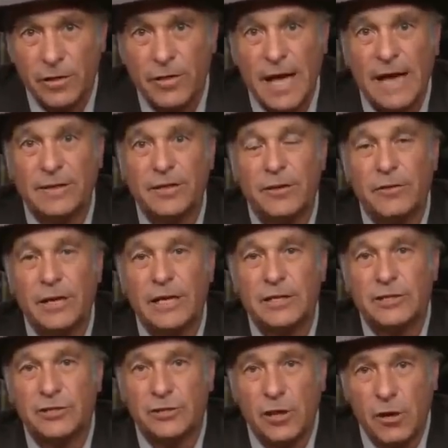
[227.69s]
that there
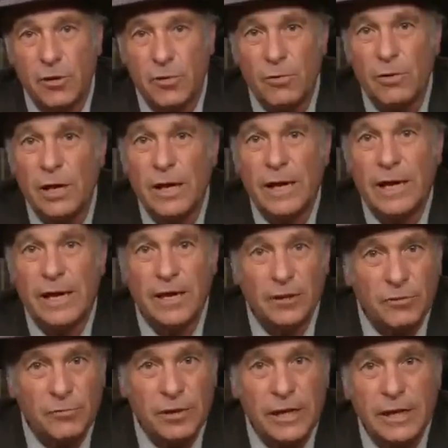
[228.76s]
is no
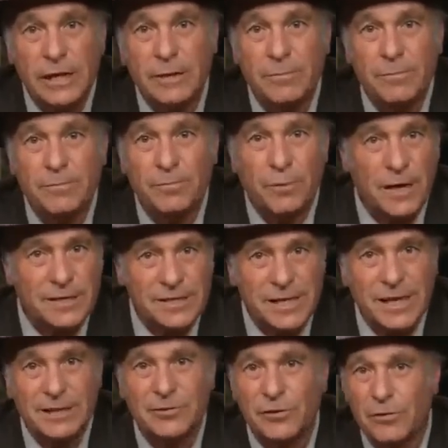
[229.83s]
Hillary
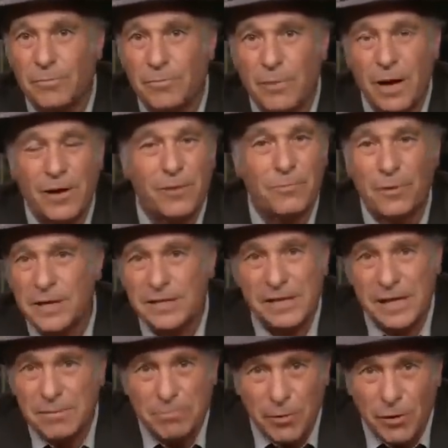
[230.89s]
president or, or
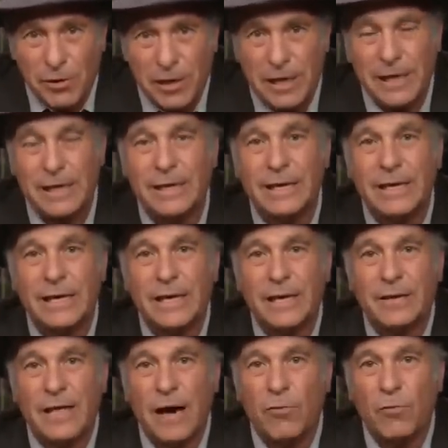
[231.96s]
President Bernie
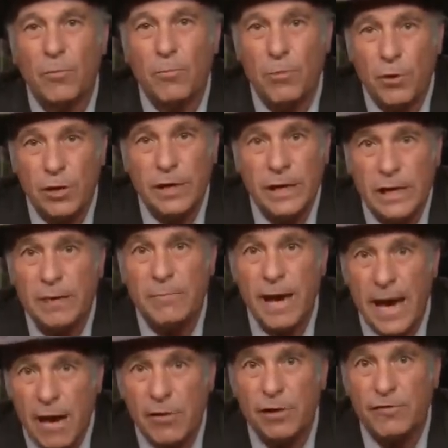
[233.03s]
that will put him
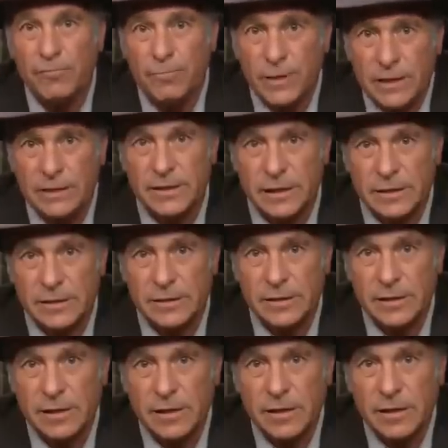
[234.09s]
out of
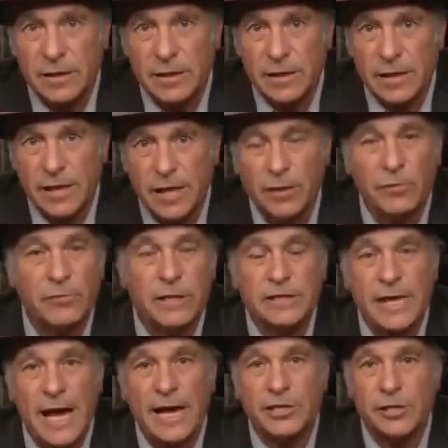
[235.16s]
business.
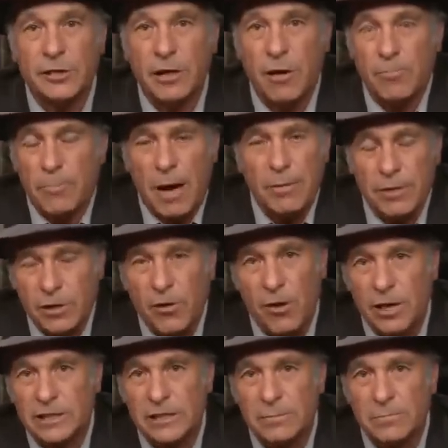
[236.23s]
Hillary's action will uh, probably
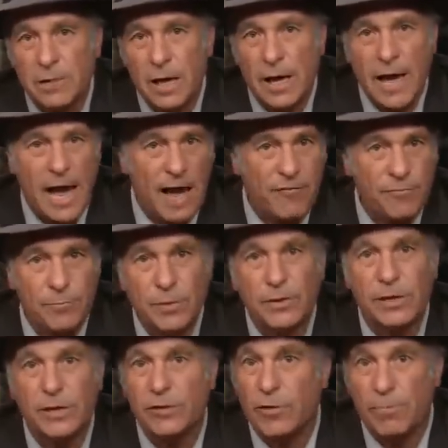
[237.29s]
cost him a half
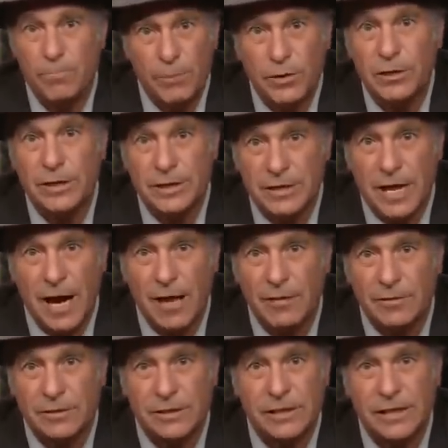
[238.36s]
billion or a billion
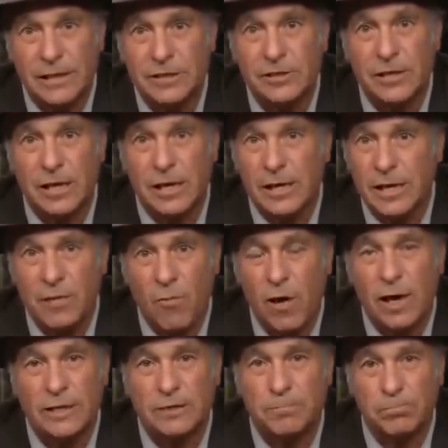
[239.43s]
dollars, and he's gonna he
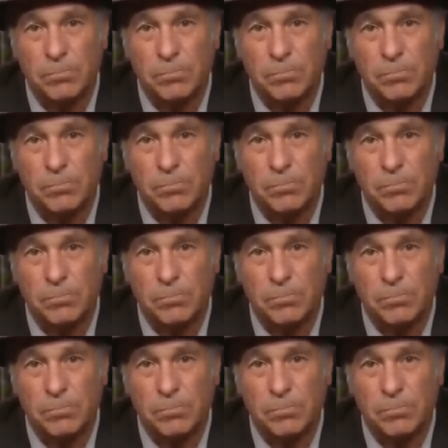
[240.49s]
wants